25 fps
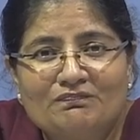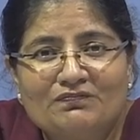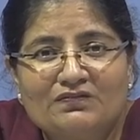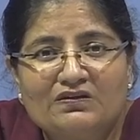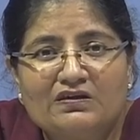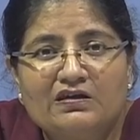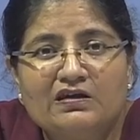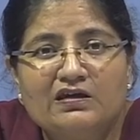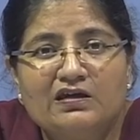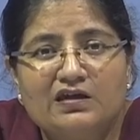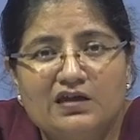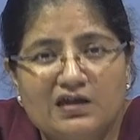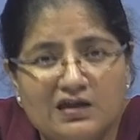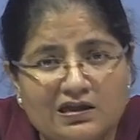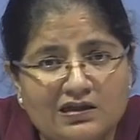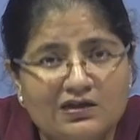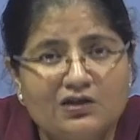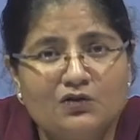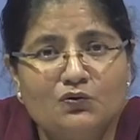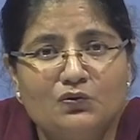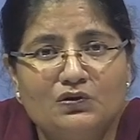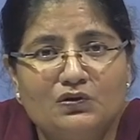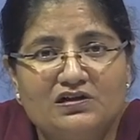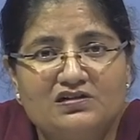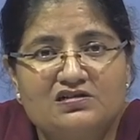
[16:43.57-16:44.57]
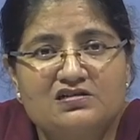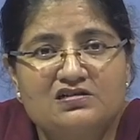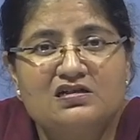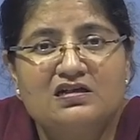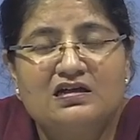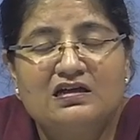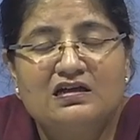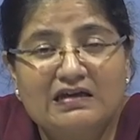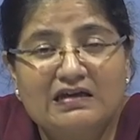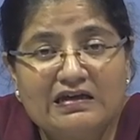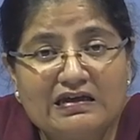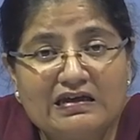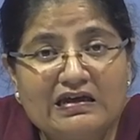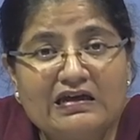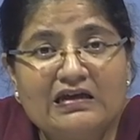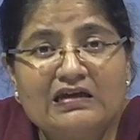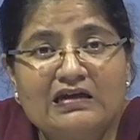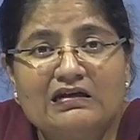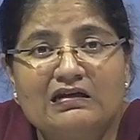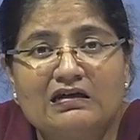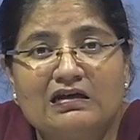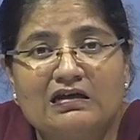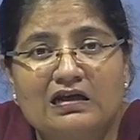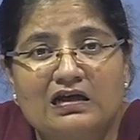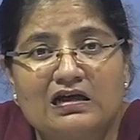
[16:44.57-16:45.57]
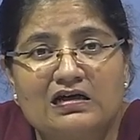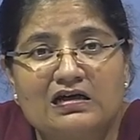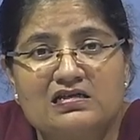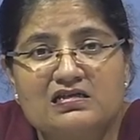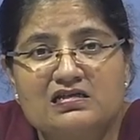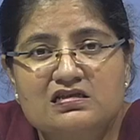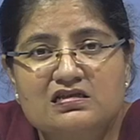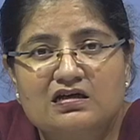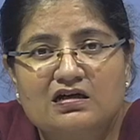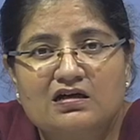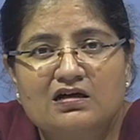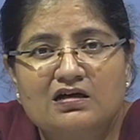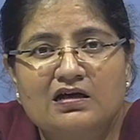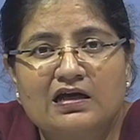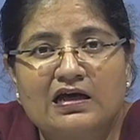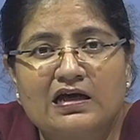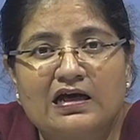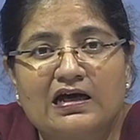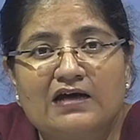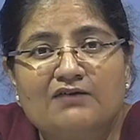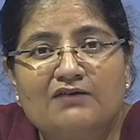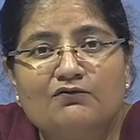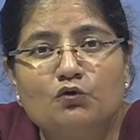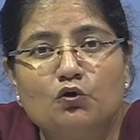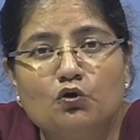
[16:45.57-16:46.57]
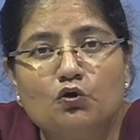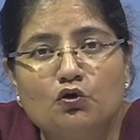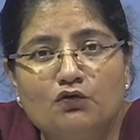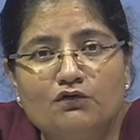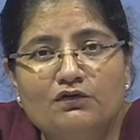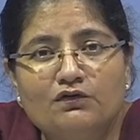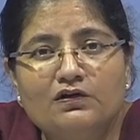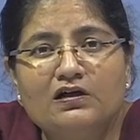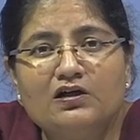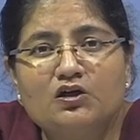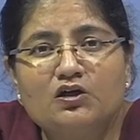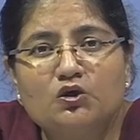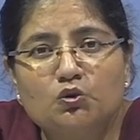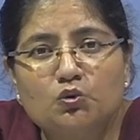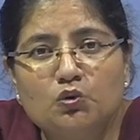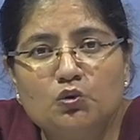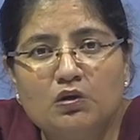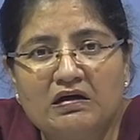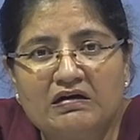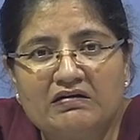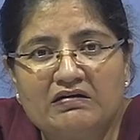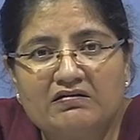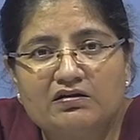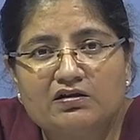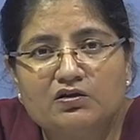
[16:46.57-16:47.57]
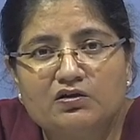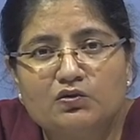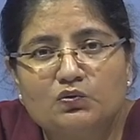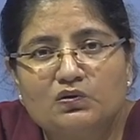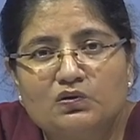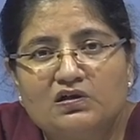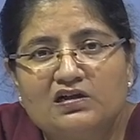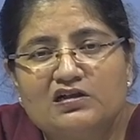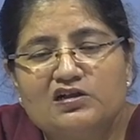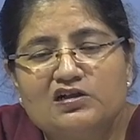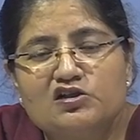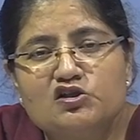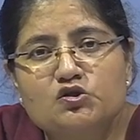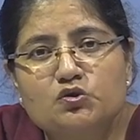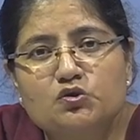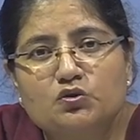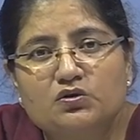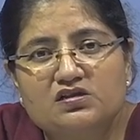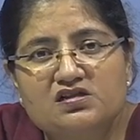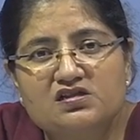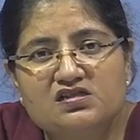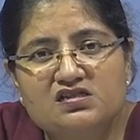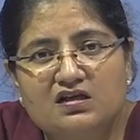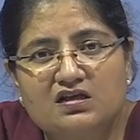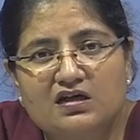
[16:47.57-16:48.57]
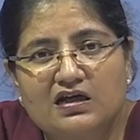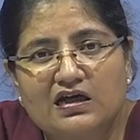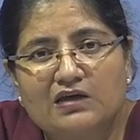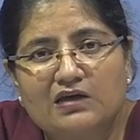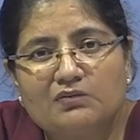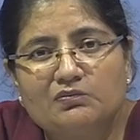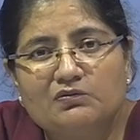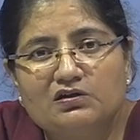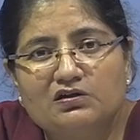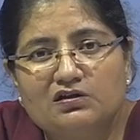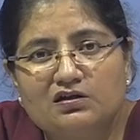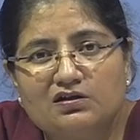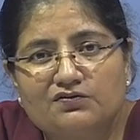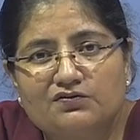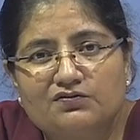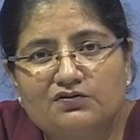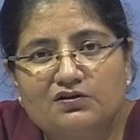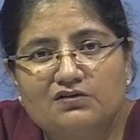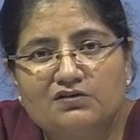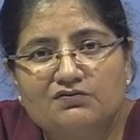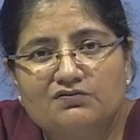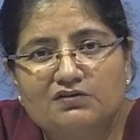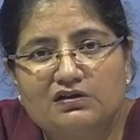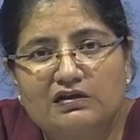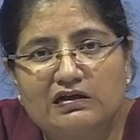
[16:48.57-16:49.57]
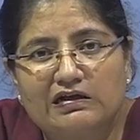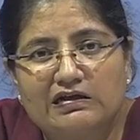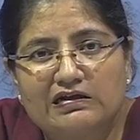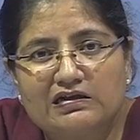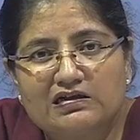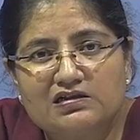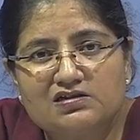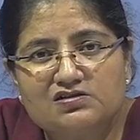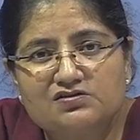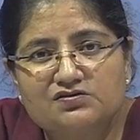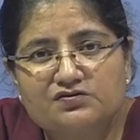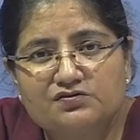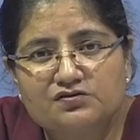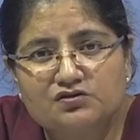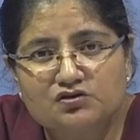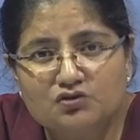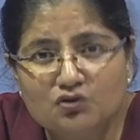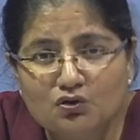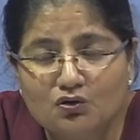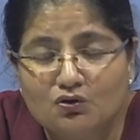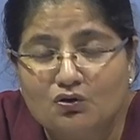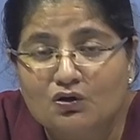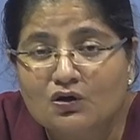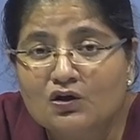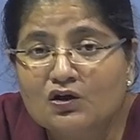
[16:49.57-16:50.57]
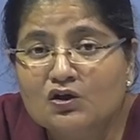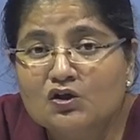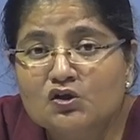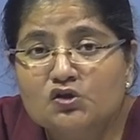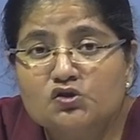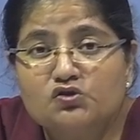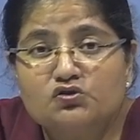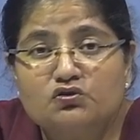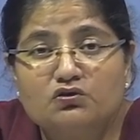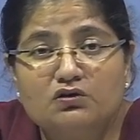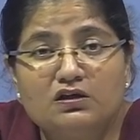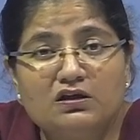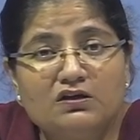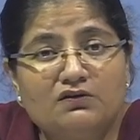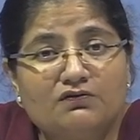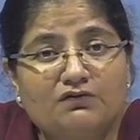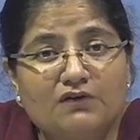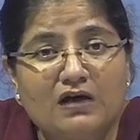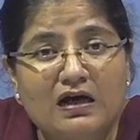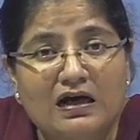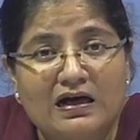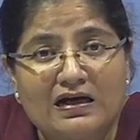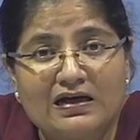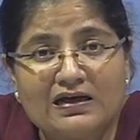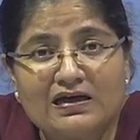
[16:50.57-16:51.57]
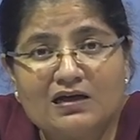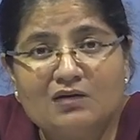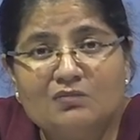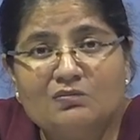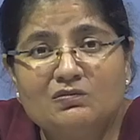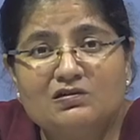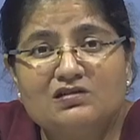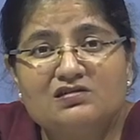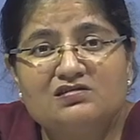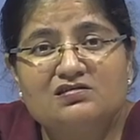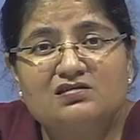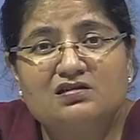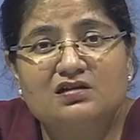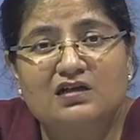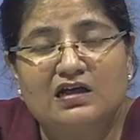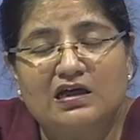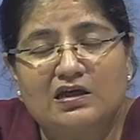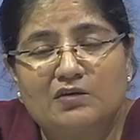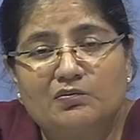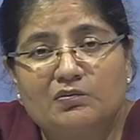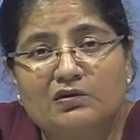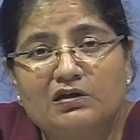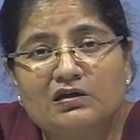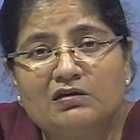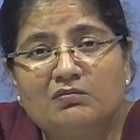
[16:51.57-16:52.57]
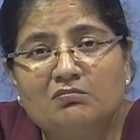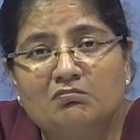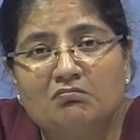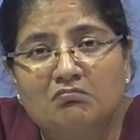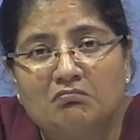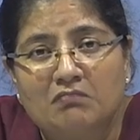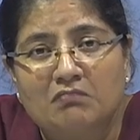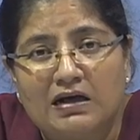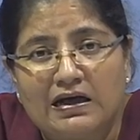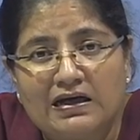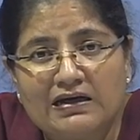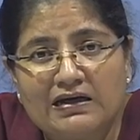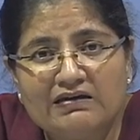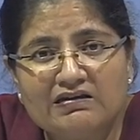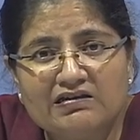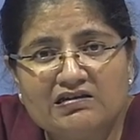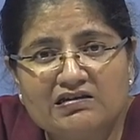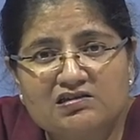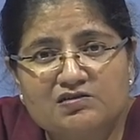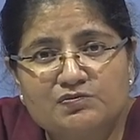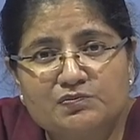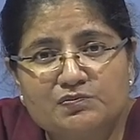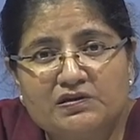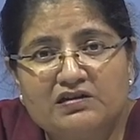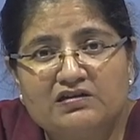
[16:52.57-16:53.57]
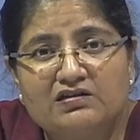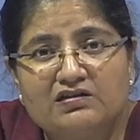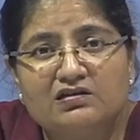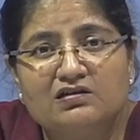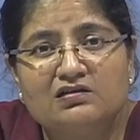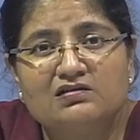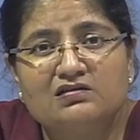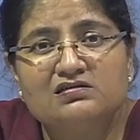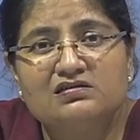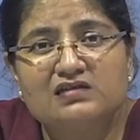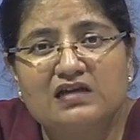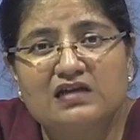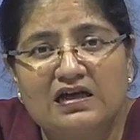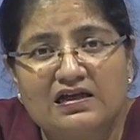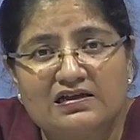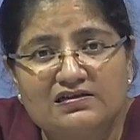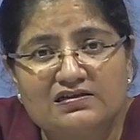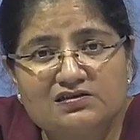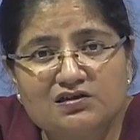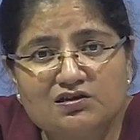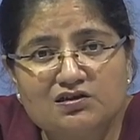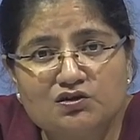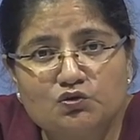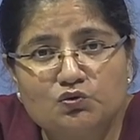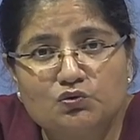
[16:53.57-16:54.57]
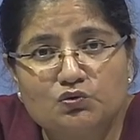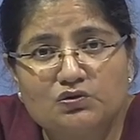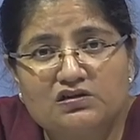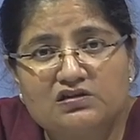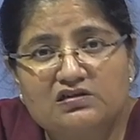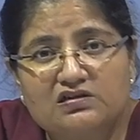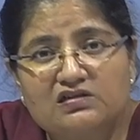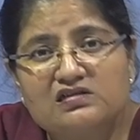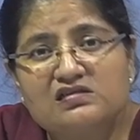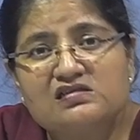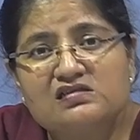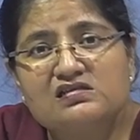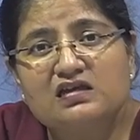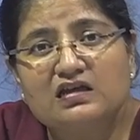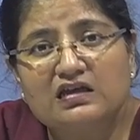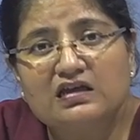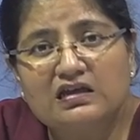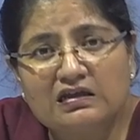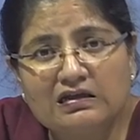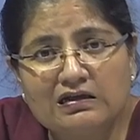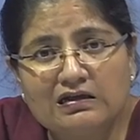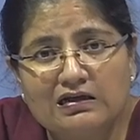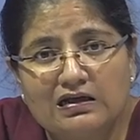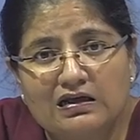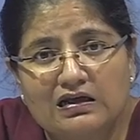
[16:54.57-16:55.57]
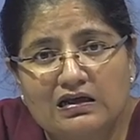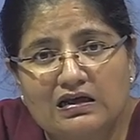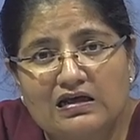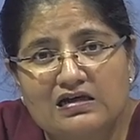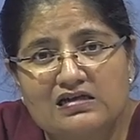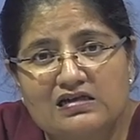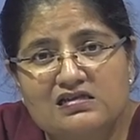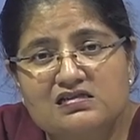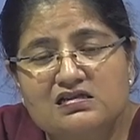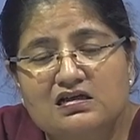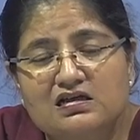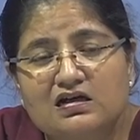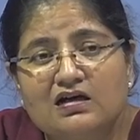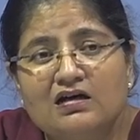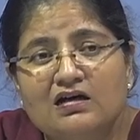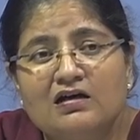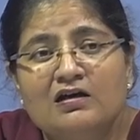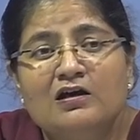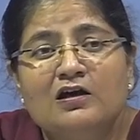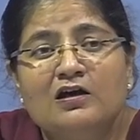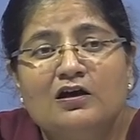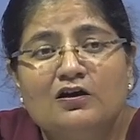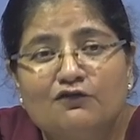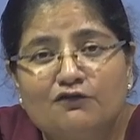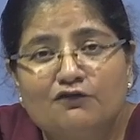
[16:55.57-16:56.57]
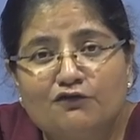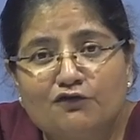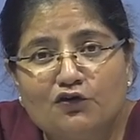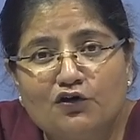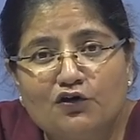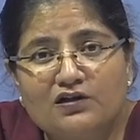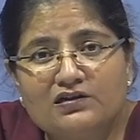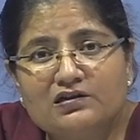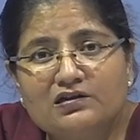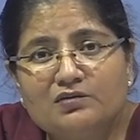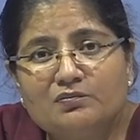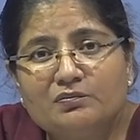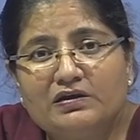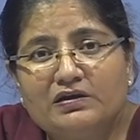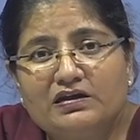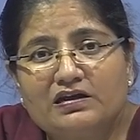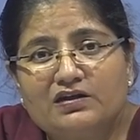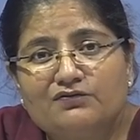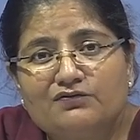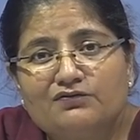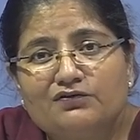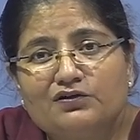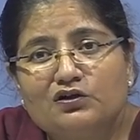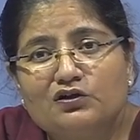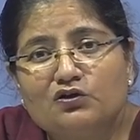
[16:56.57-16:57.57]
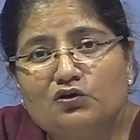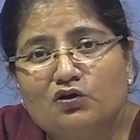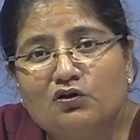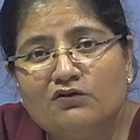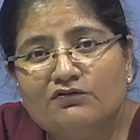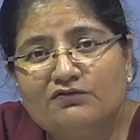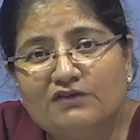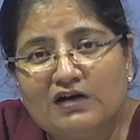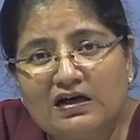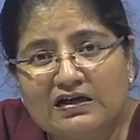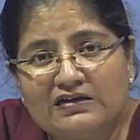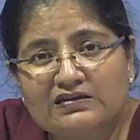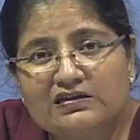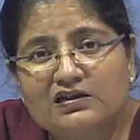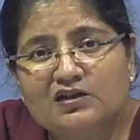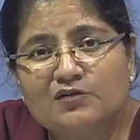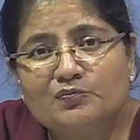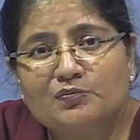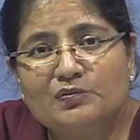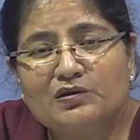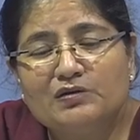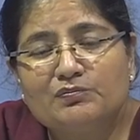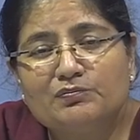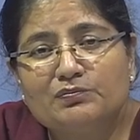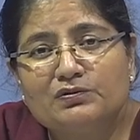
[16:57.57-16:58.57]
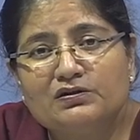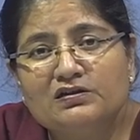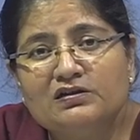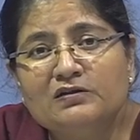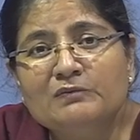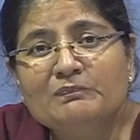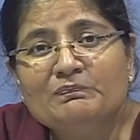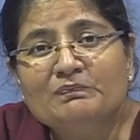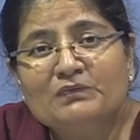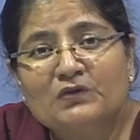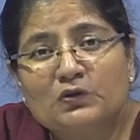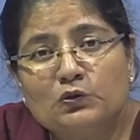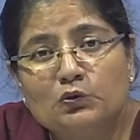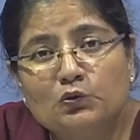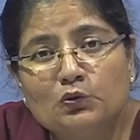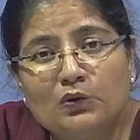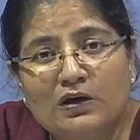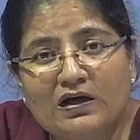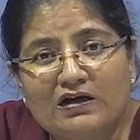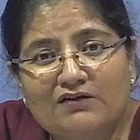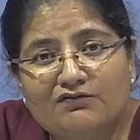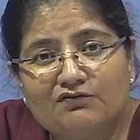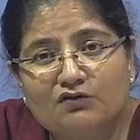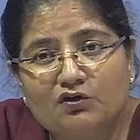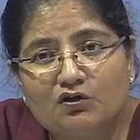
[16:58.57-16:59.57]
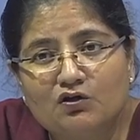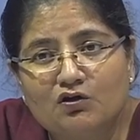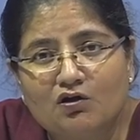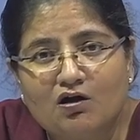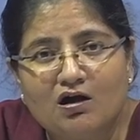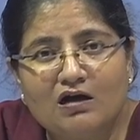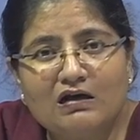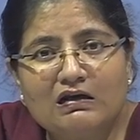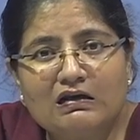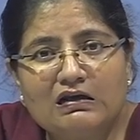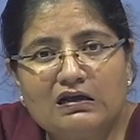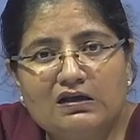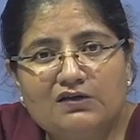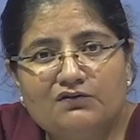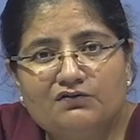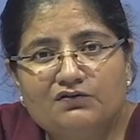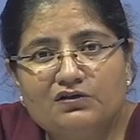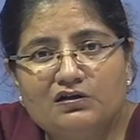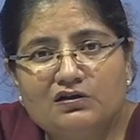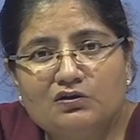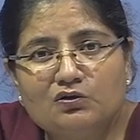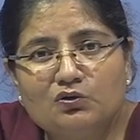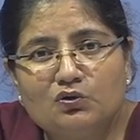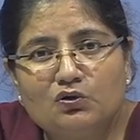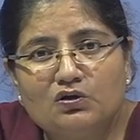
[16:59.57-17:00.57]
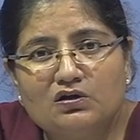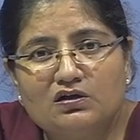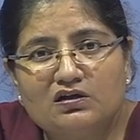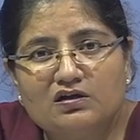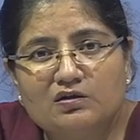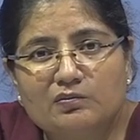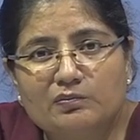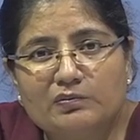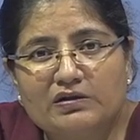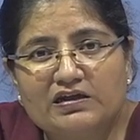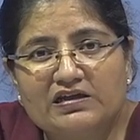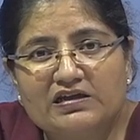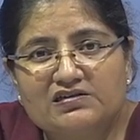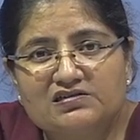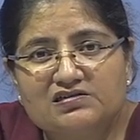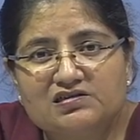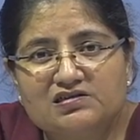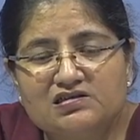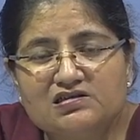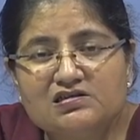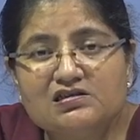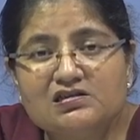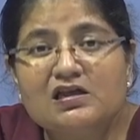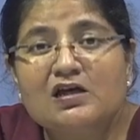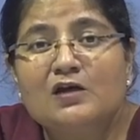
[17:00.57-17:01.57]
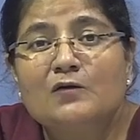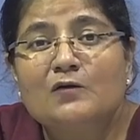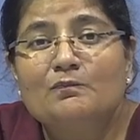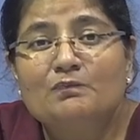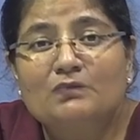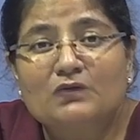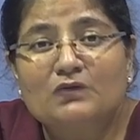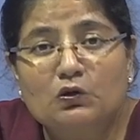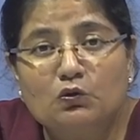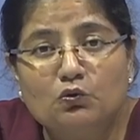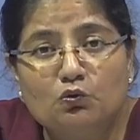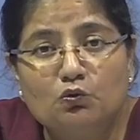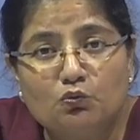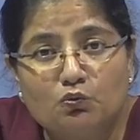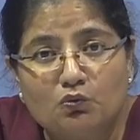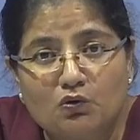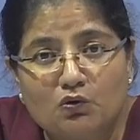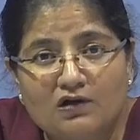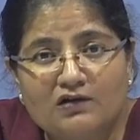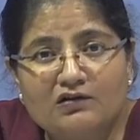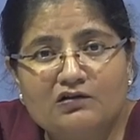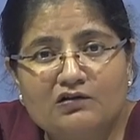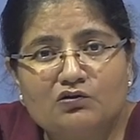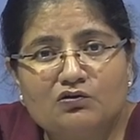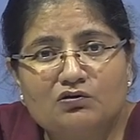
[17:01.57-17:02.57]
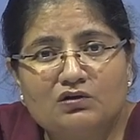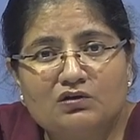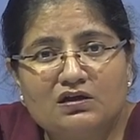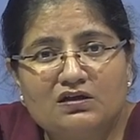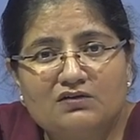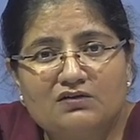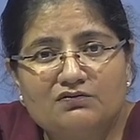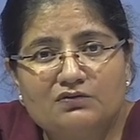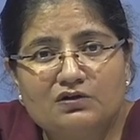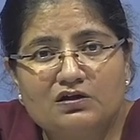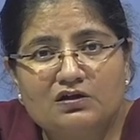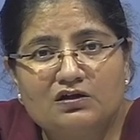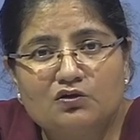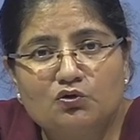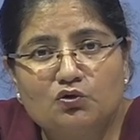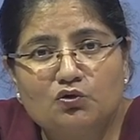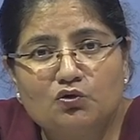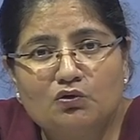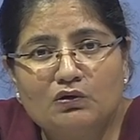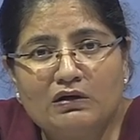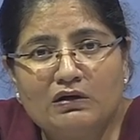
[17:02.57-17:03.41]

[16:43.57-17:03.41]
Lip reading: The Inuit in Alaska have over 200 words to describe the different varieties of snow. So, if I am describing my experience as a tourist in Alaska for the benefit of other people who have not lived in colder places, who want to go